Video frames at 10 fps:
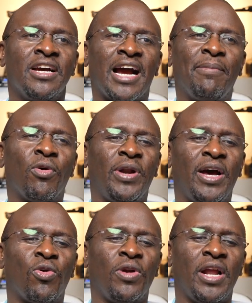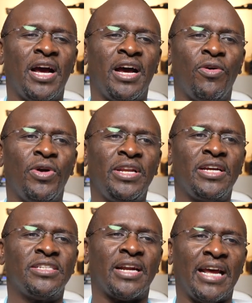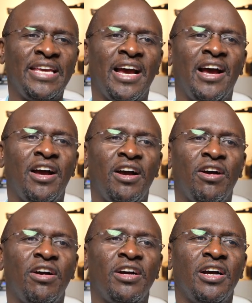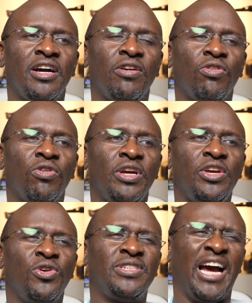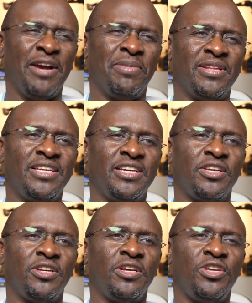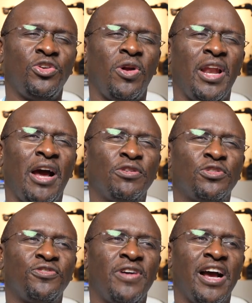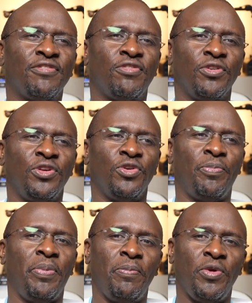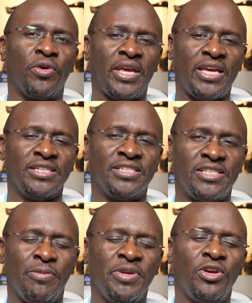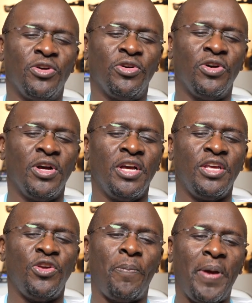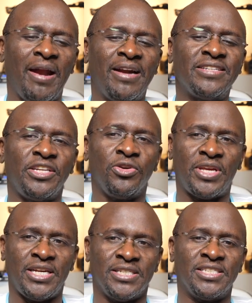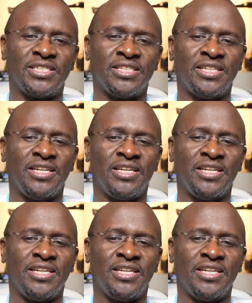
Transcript: Kama kuna weni raia, your time I think, you're allowed to file for your kids. I mean your parents and your kids.